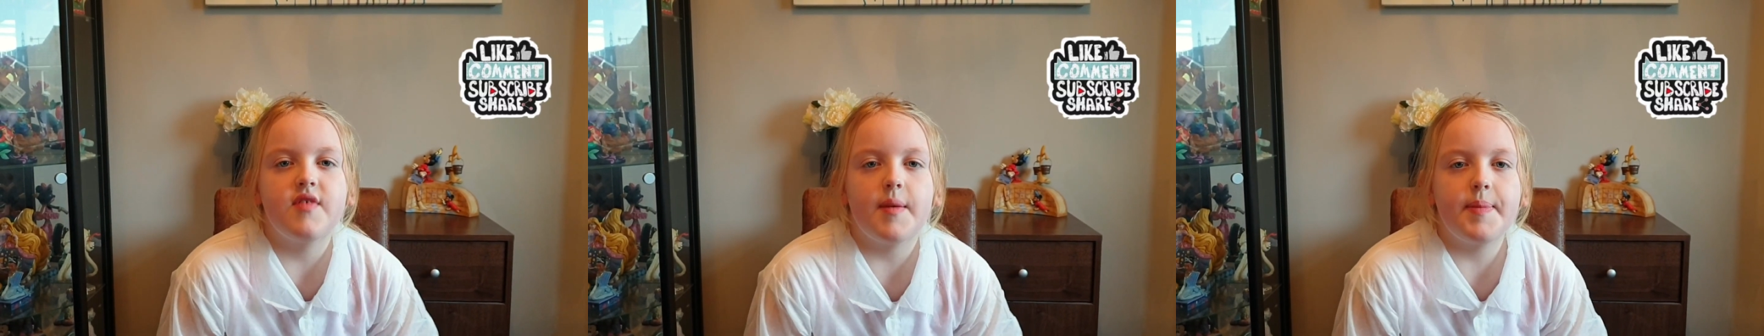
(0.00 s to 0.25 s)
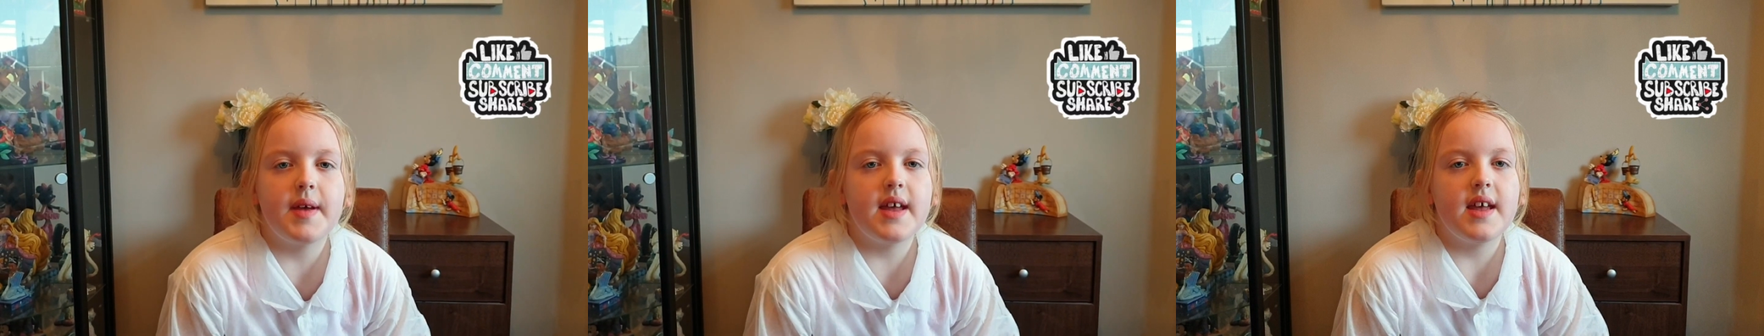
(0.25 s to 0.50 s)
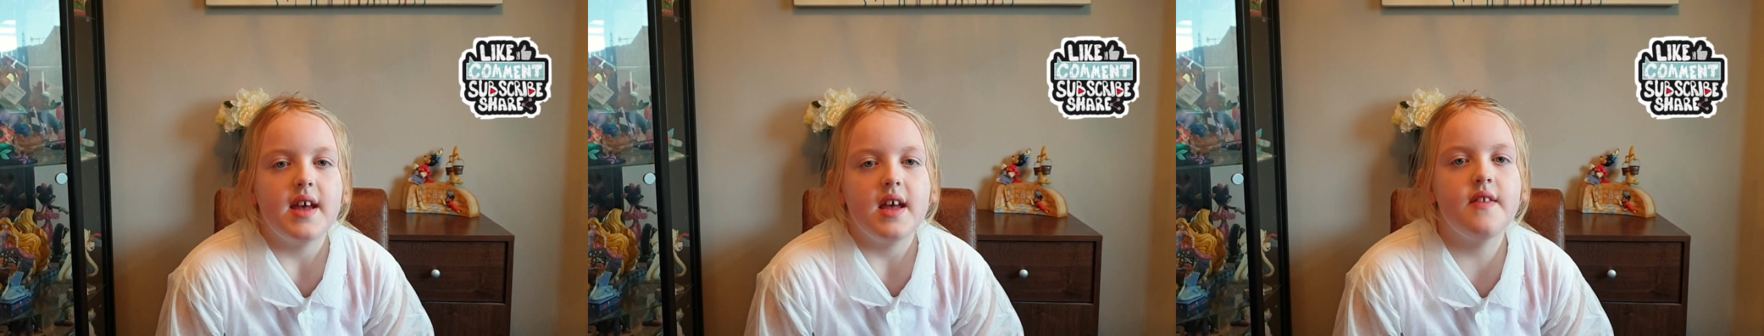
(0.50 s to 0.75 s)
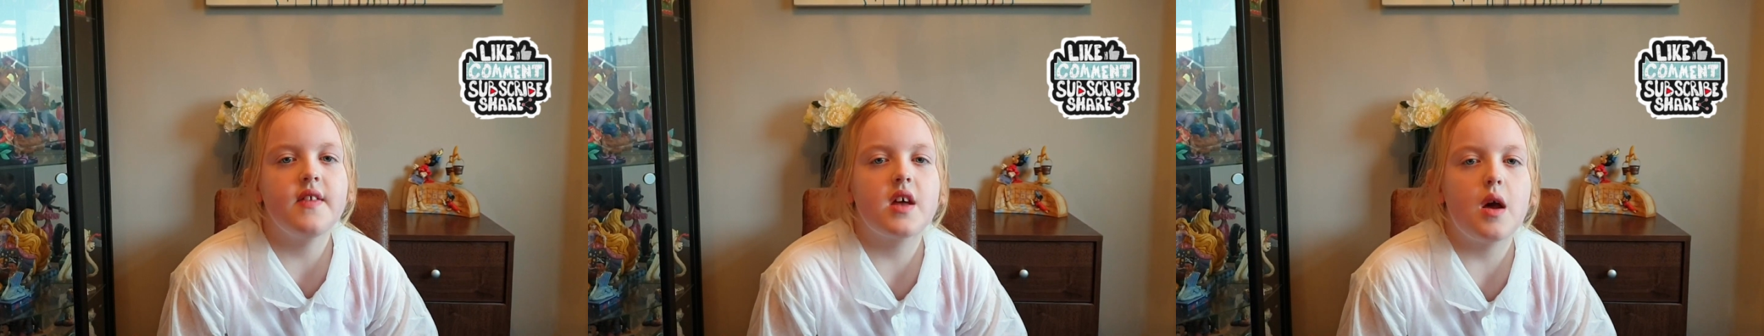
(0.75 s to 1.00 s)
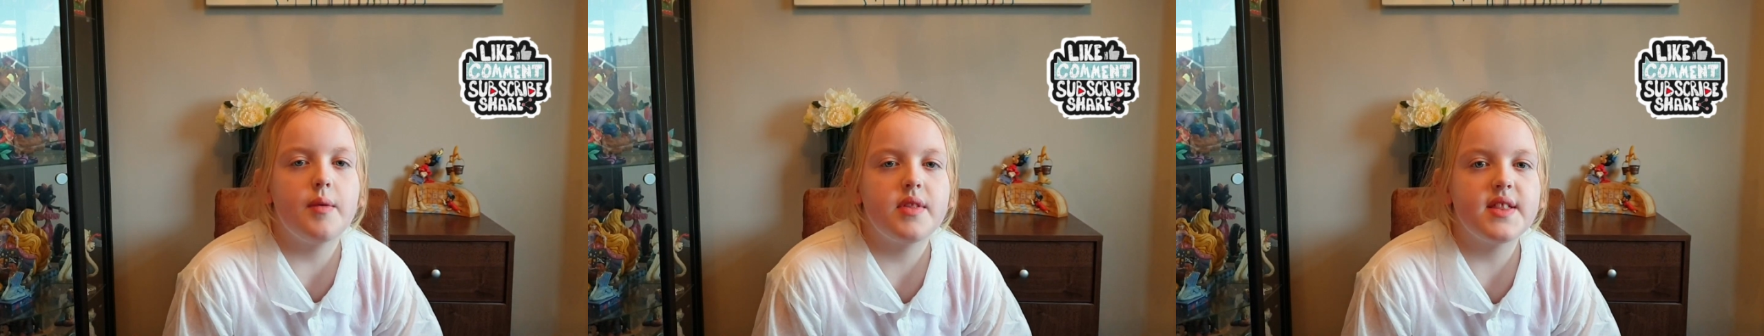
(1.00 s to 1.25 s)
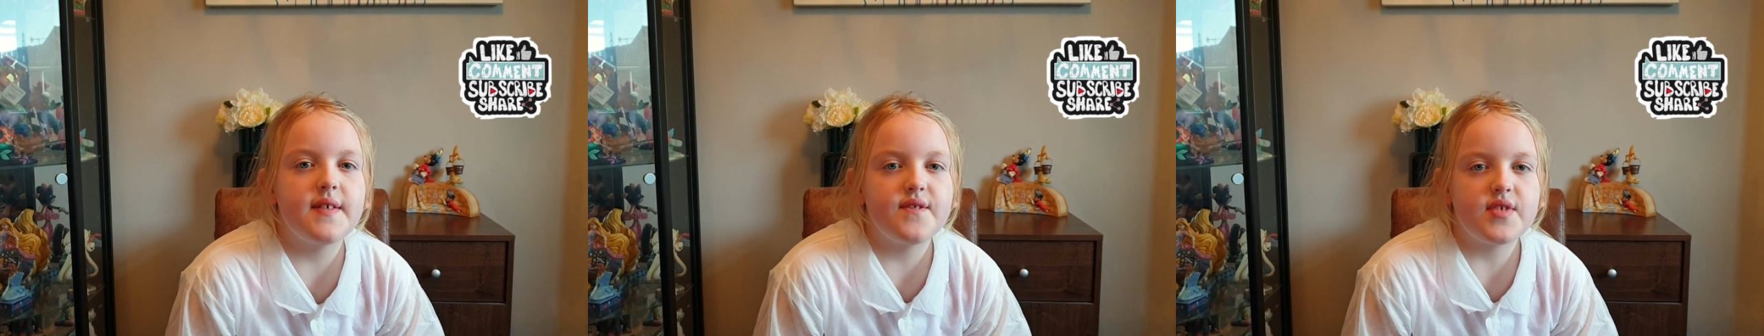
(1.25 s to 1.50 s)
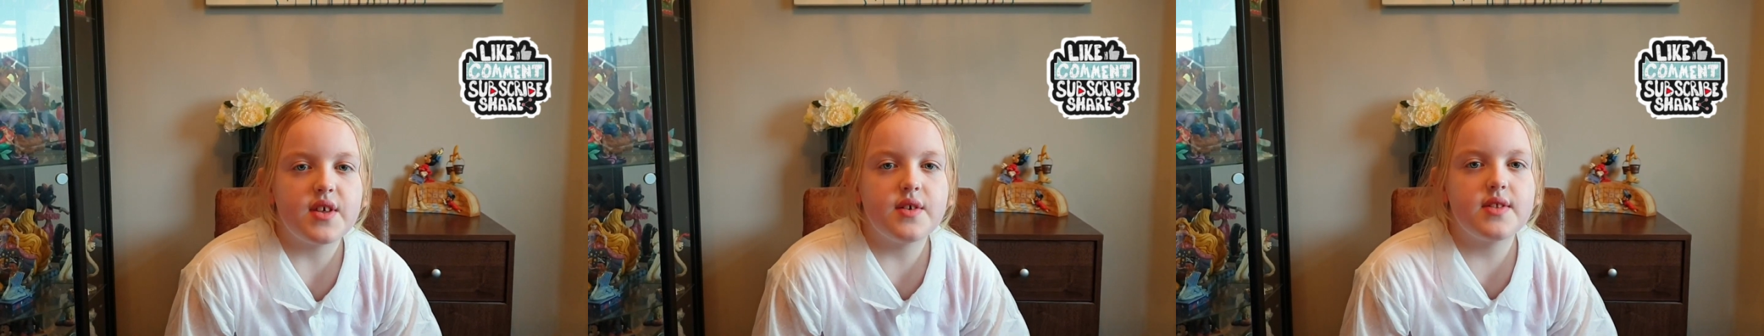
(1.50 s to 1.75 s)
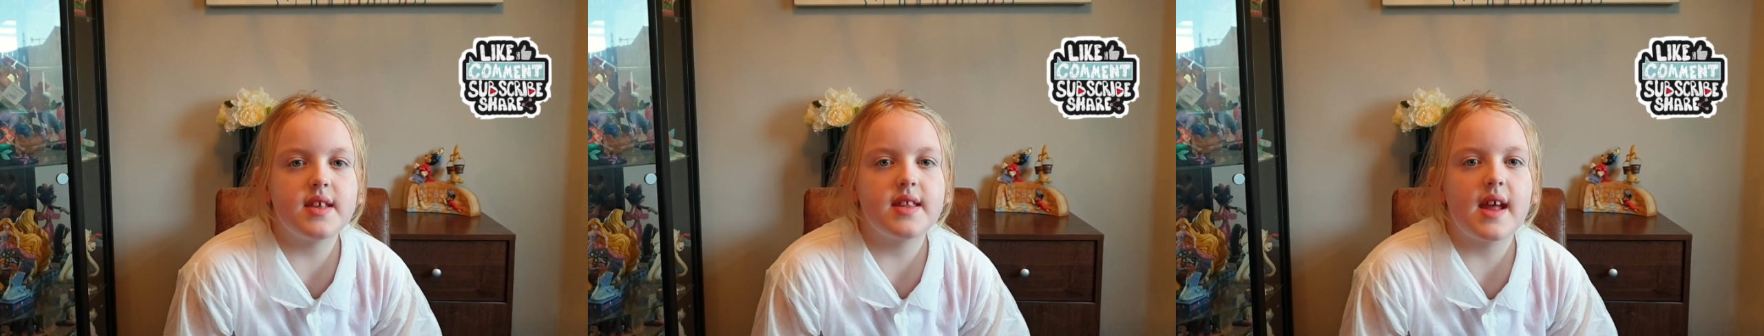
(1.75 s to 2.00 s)
Drop it in the comments if you
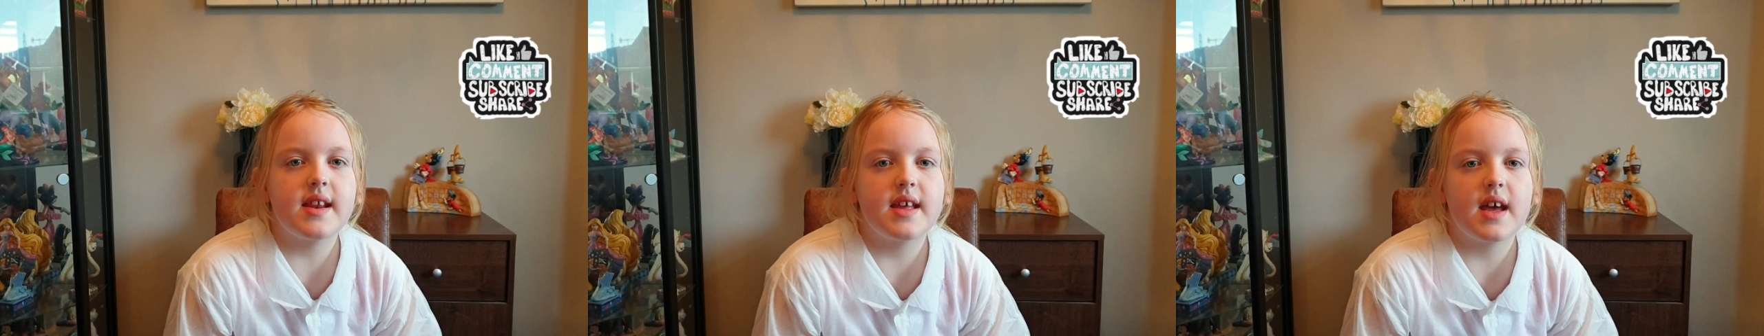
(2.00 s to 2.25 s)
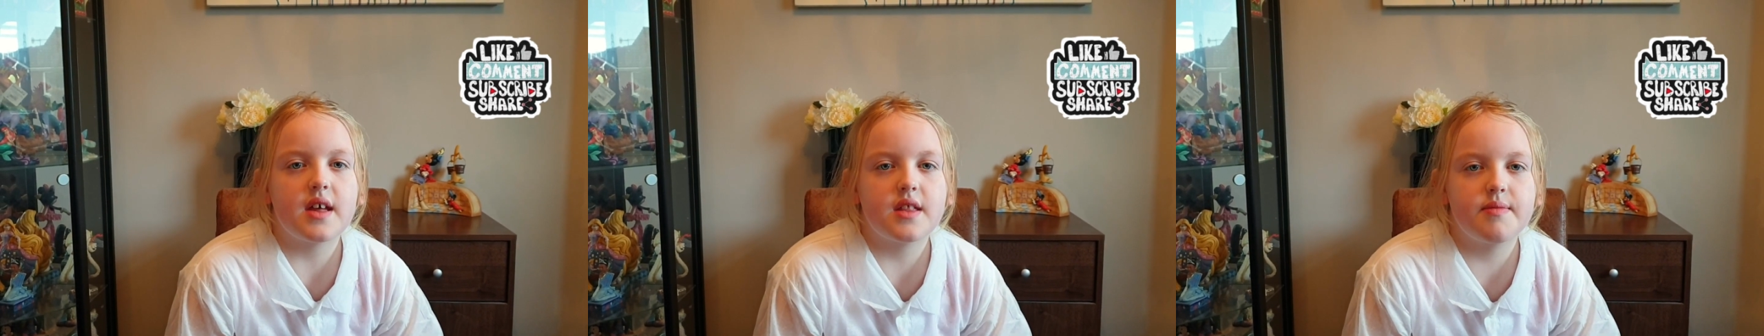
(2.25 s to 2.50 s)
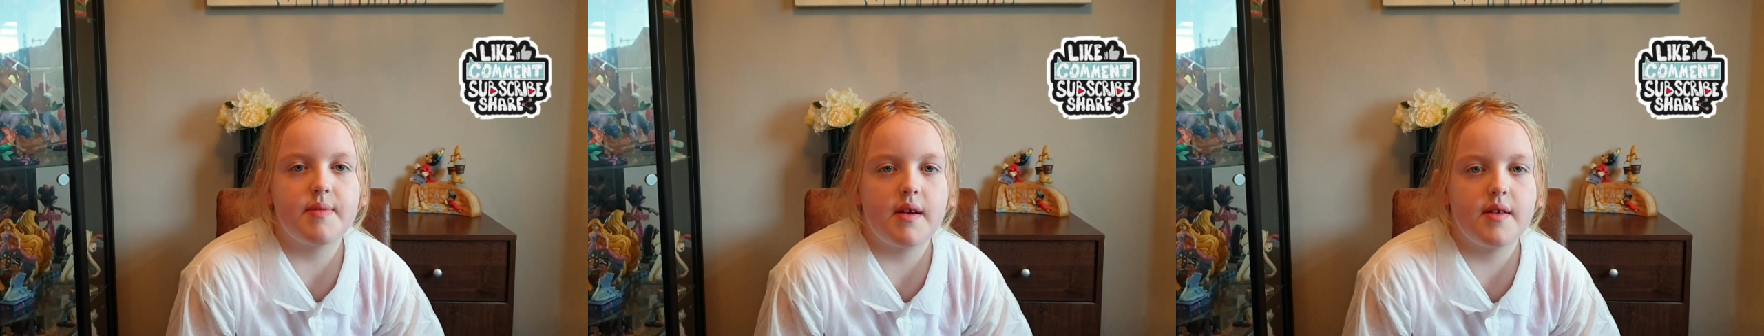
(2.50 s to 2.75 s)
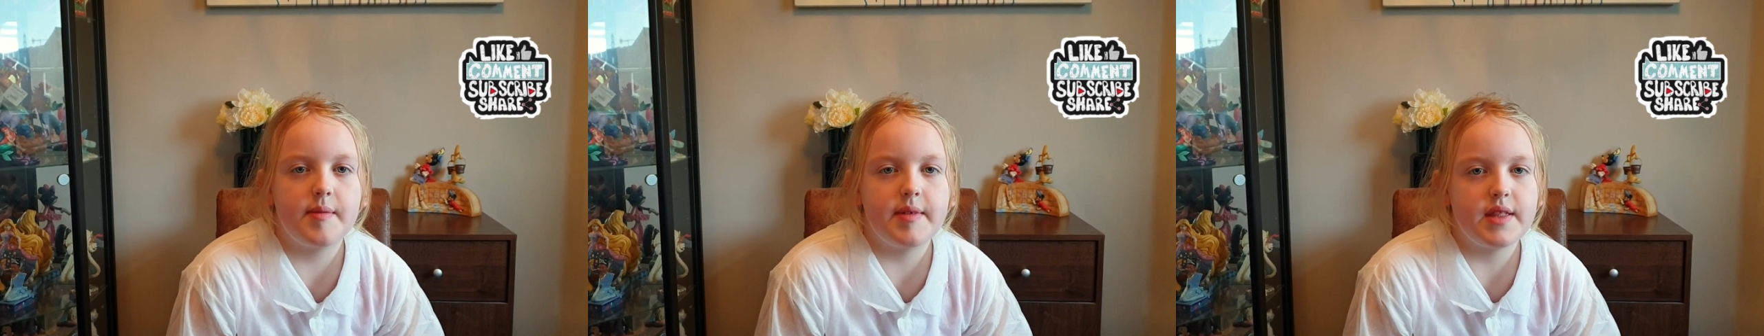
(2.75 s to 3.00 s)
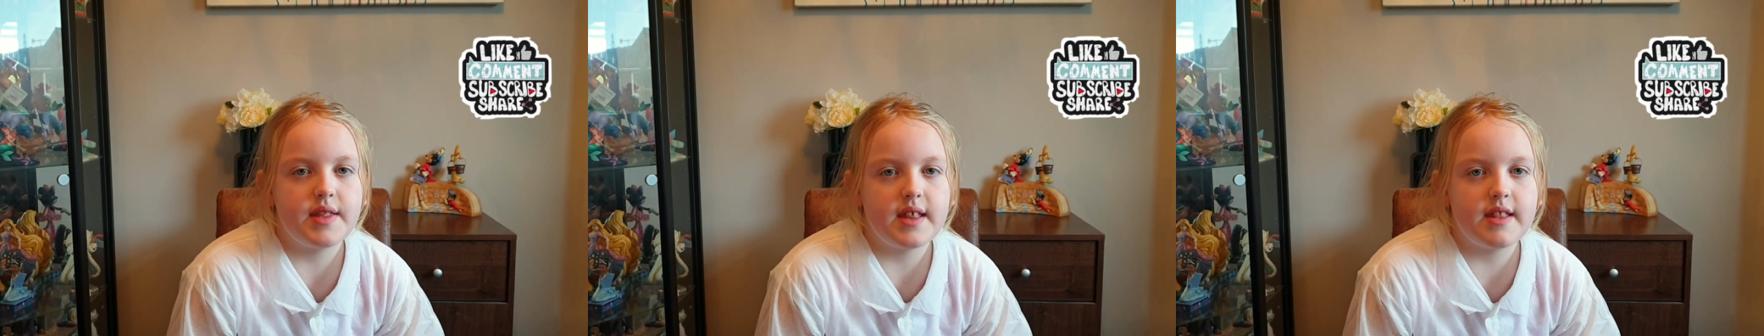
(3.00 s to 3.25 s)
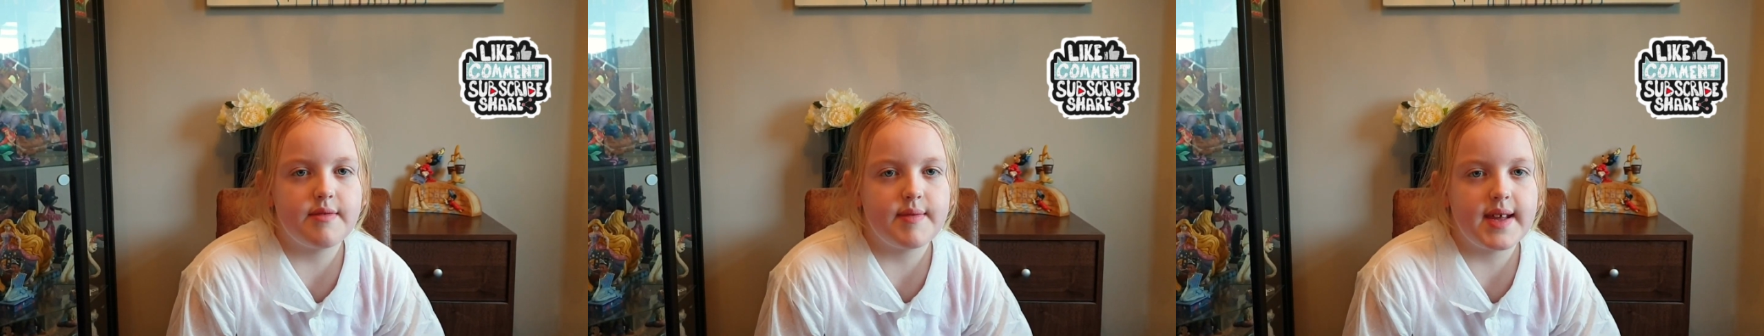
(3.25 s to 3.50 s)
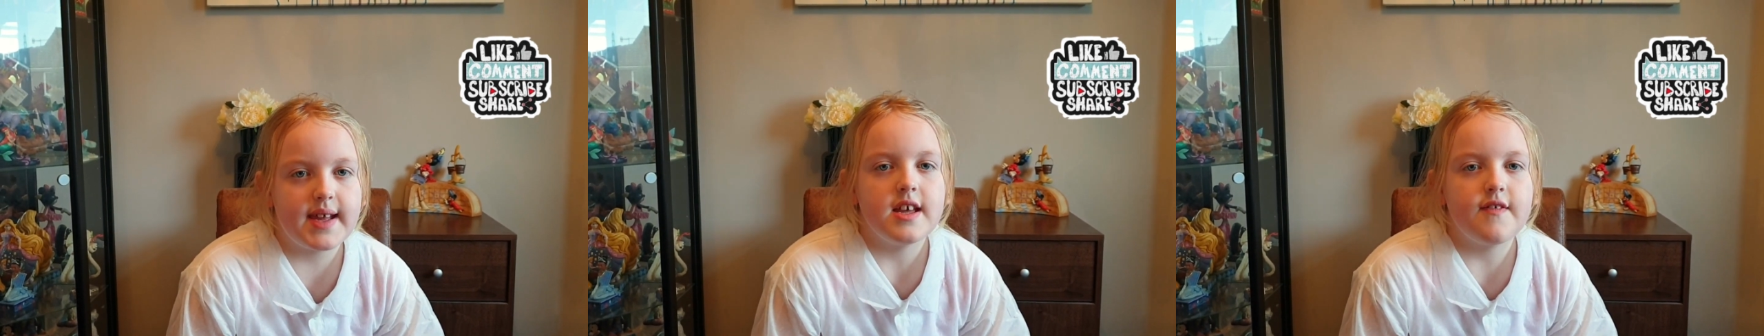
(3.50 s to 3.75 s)
did any experiments this week.